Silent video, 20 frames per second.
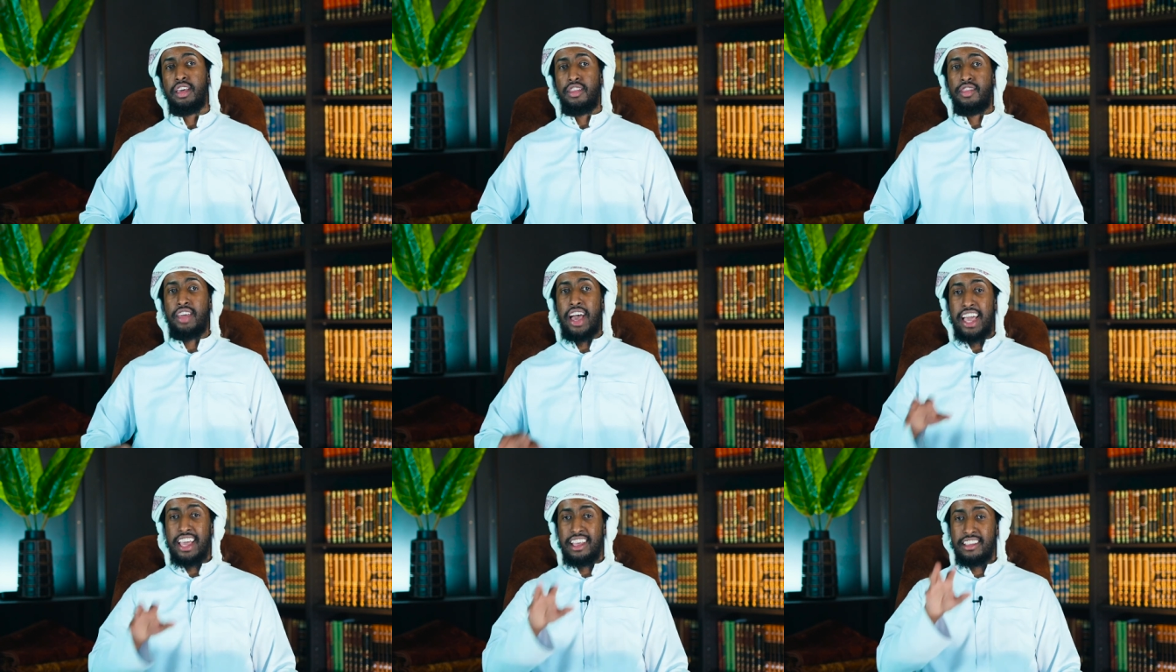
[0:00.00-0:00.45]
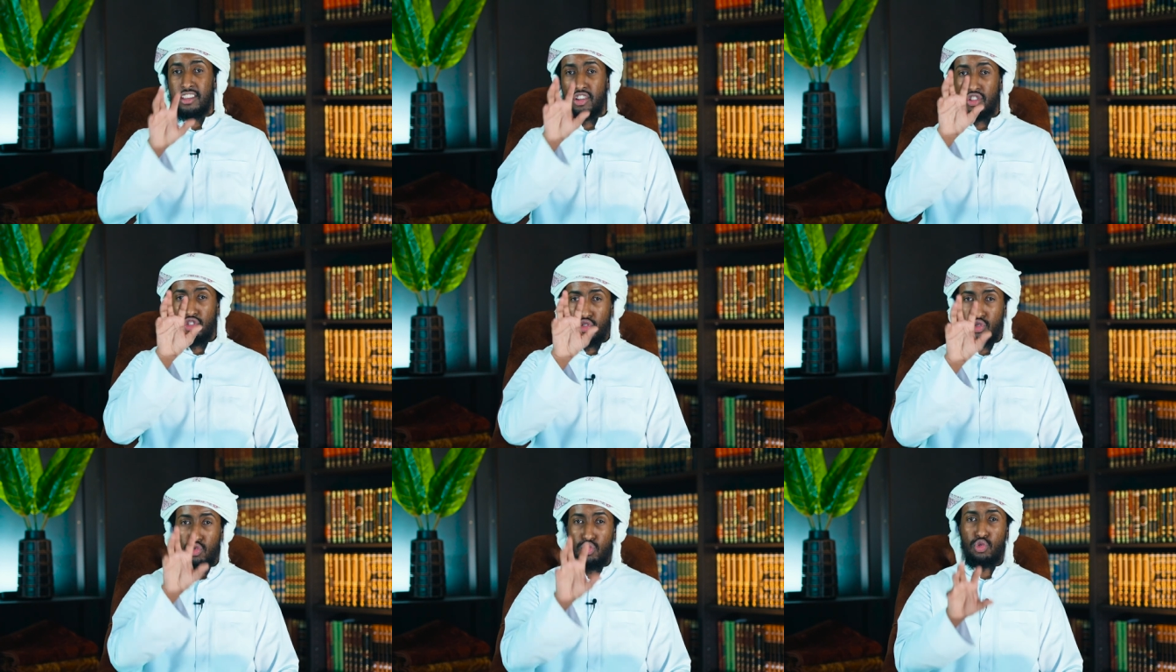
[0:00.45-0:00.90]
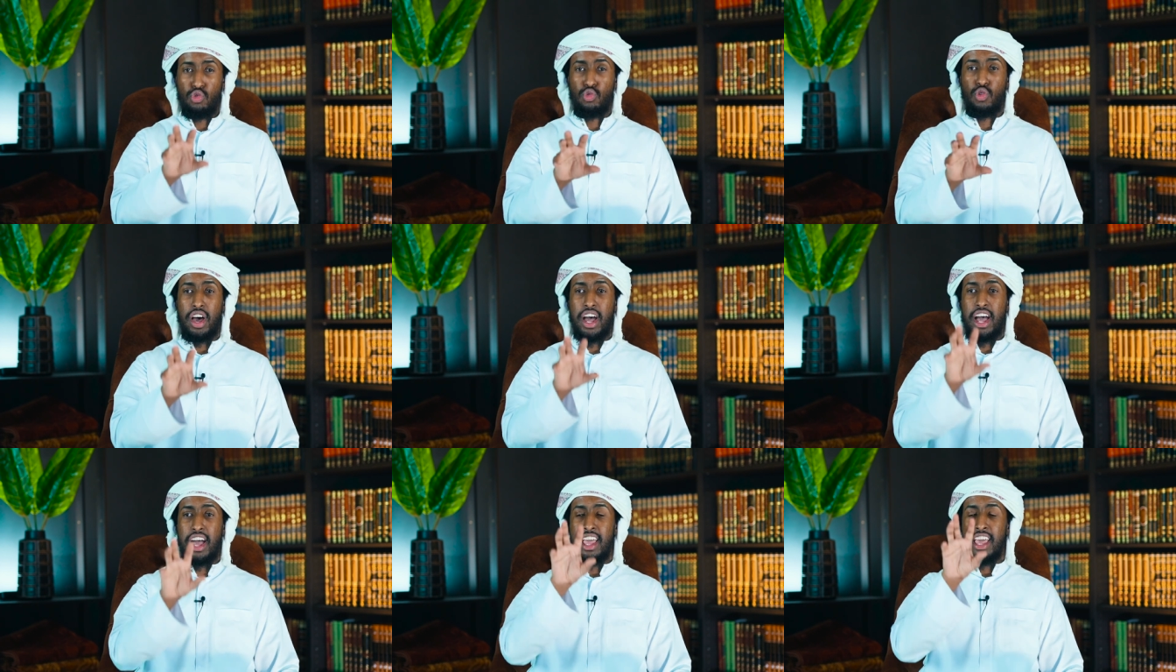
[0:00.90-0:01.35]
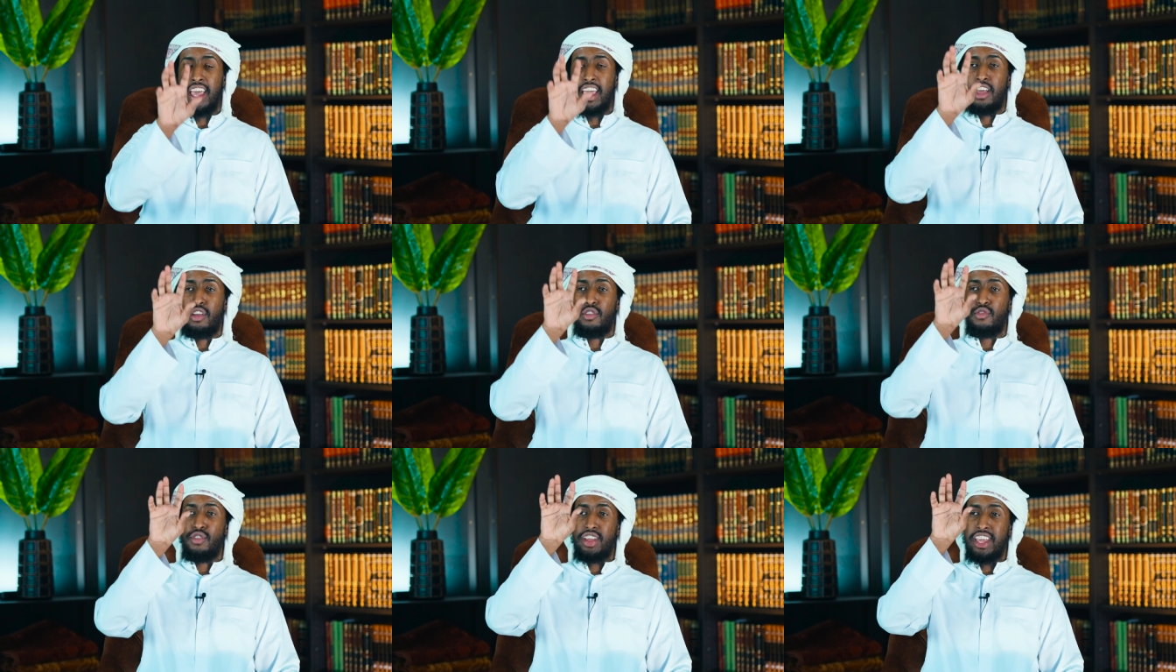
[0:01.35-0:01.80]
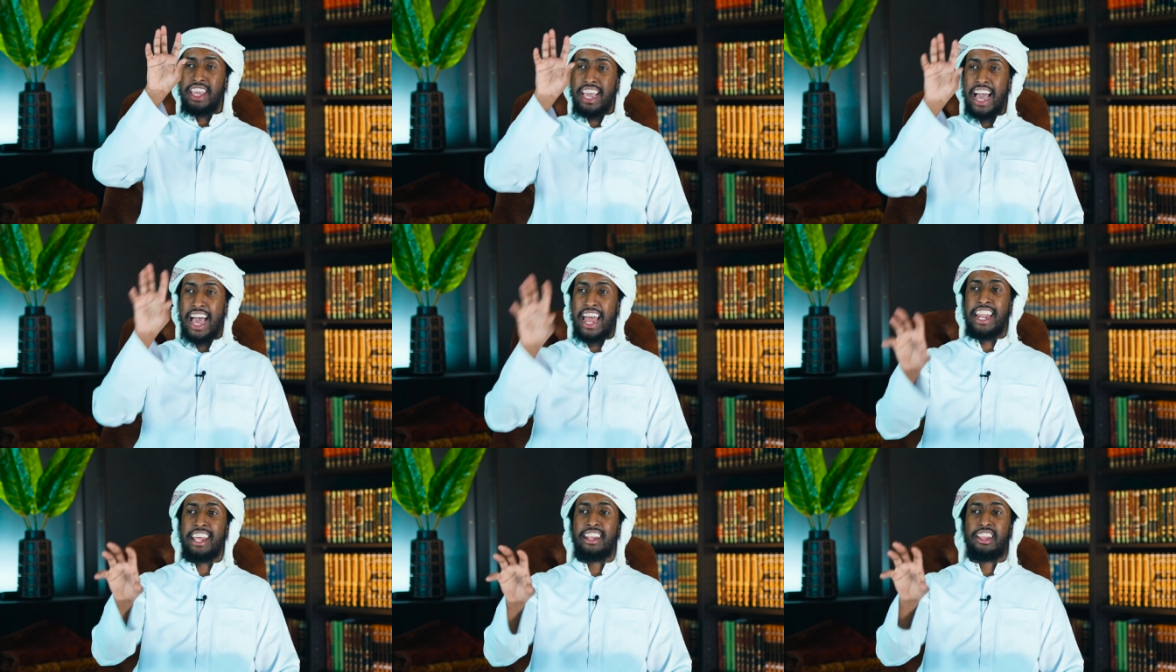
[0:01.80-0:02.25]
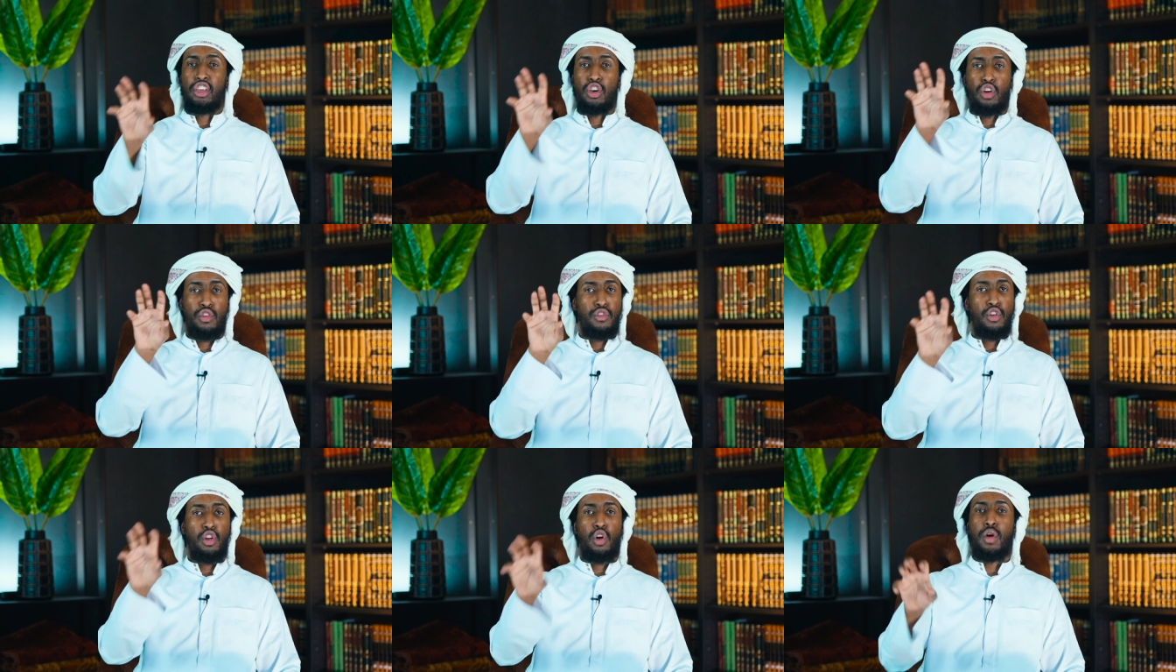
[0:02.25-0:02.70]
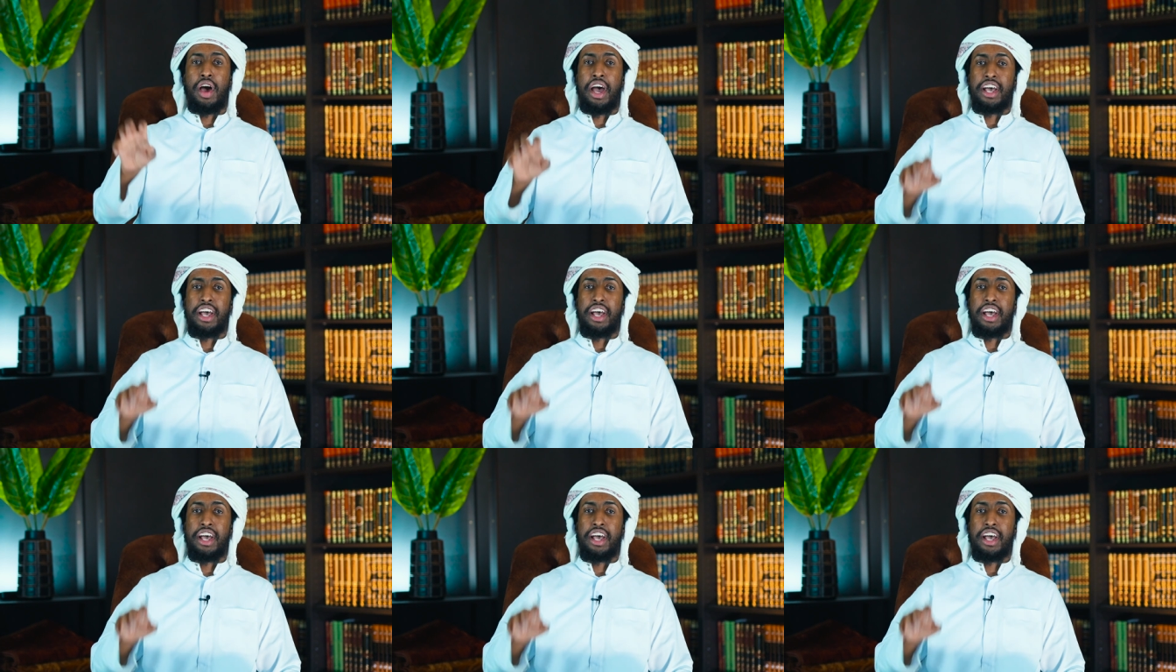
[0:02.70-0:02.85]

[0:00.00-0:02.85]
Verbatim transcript: That is a true uh, reality of low